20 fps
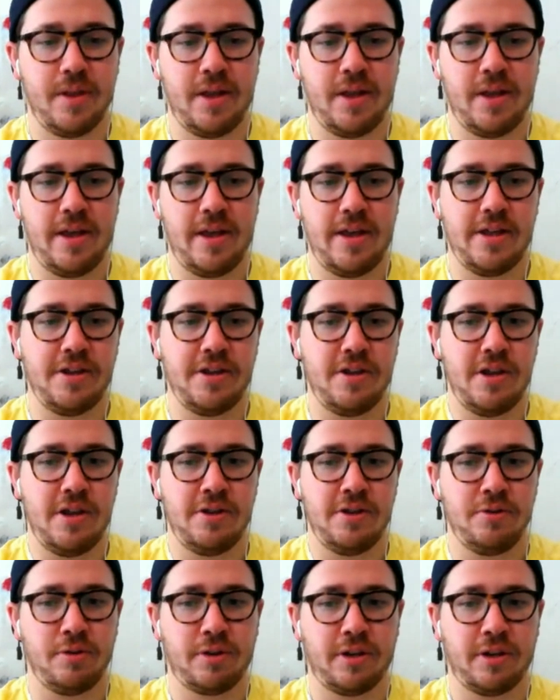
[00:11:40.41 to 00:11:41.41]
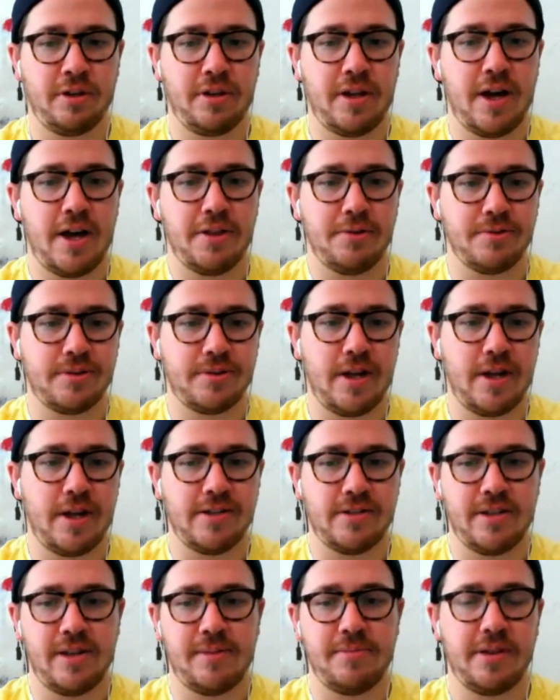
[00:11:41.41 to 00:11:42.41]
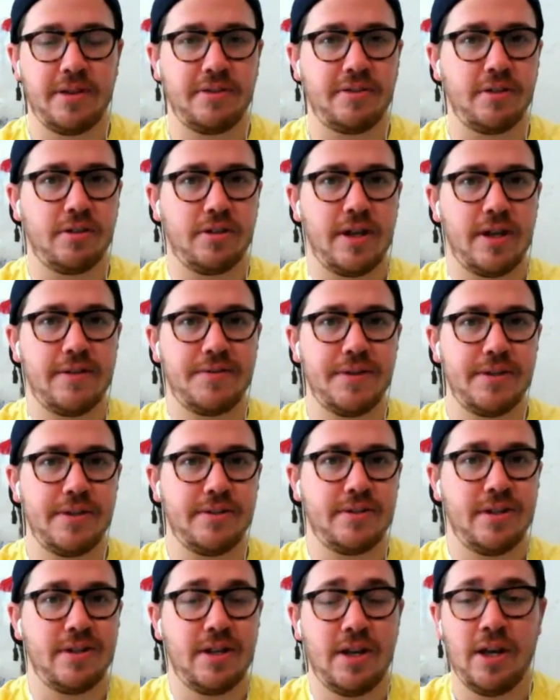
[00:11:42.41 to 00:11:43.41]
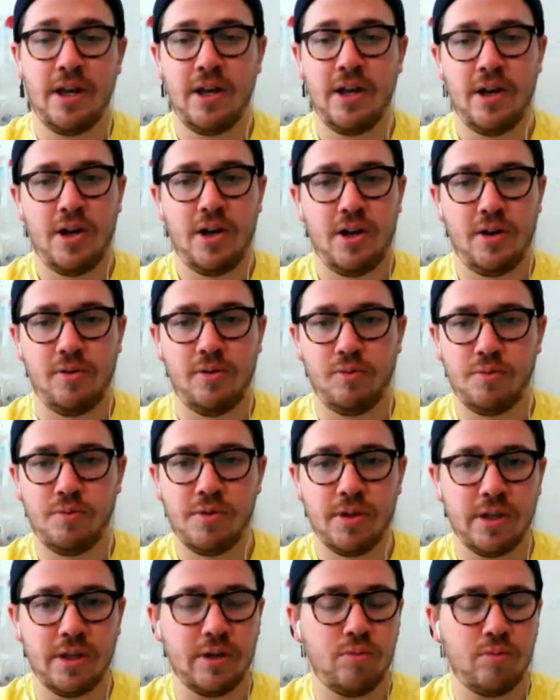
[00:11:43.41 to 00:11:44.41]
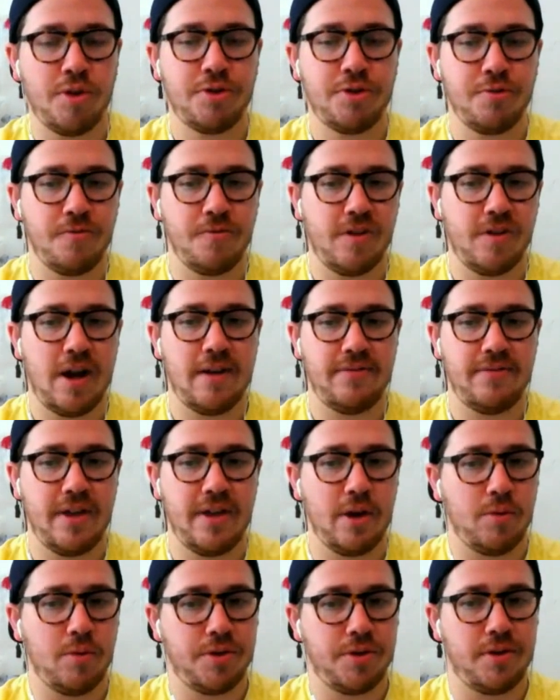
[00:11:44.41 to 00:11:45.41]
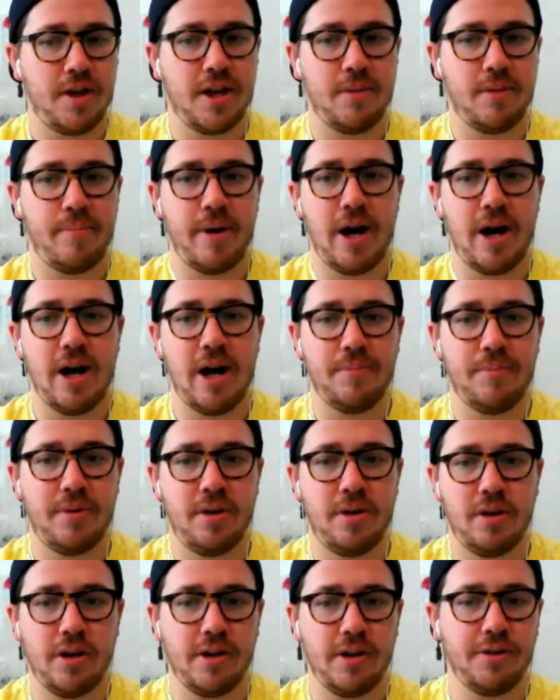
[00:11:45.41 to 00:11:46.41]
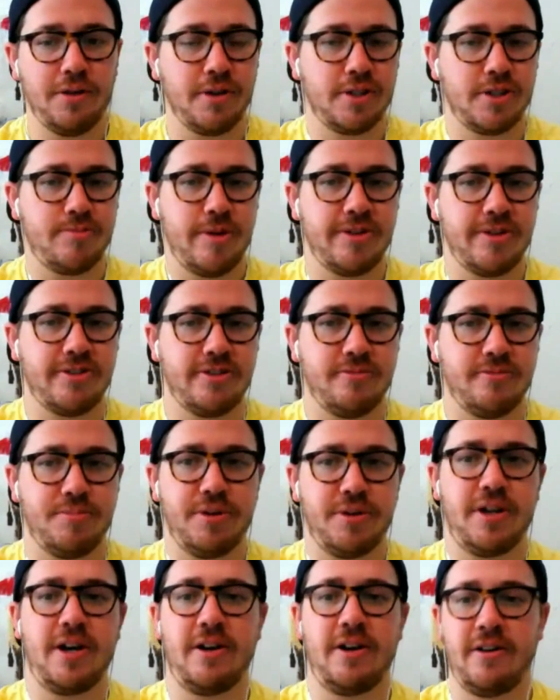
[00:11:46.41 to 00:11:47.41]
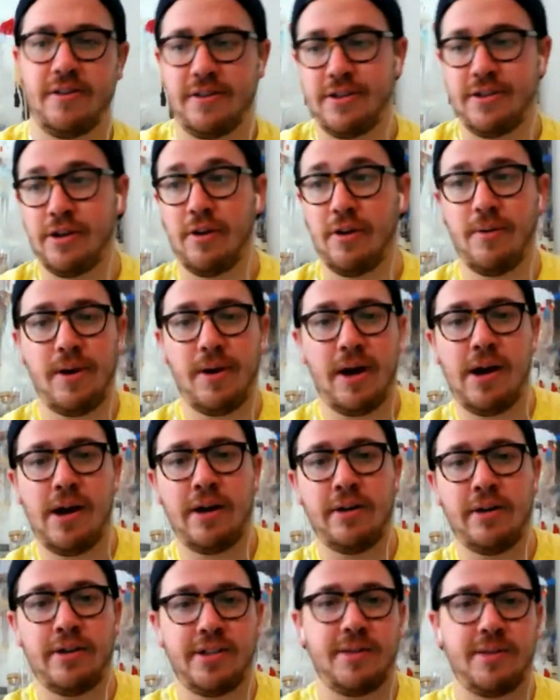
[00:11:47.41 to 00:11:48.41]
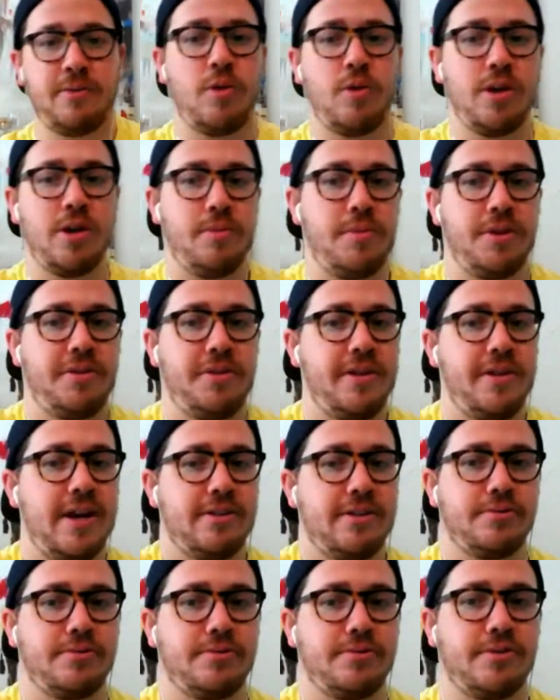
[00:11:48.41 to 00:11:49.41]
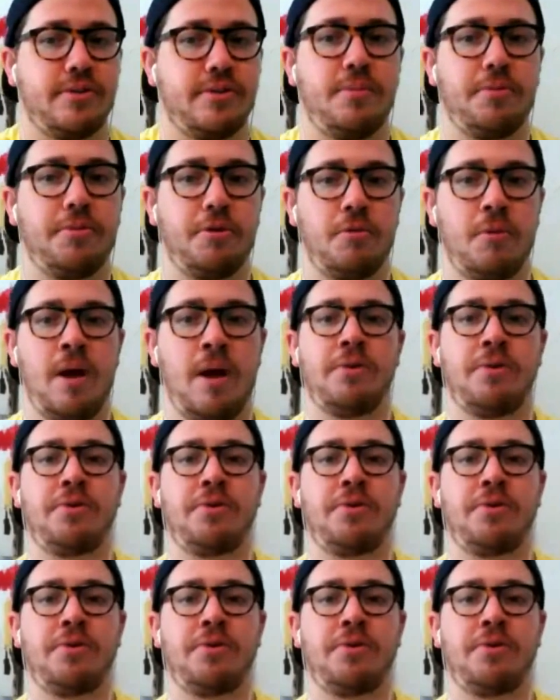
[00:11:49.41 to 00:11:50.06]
and, and, you're looking at a lot of those guys, same thing to lefties. Really, one through five there with a lot of pop. Uh, they're expensive, but, you know, I, I, like them quite a bit. The Astros are coming around.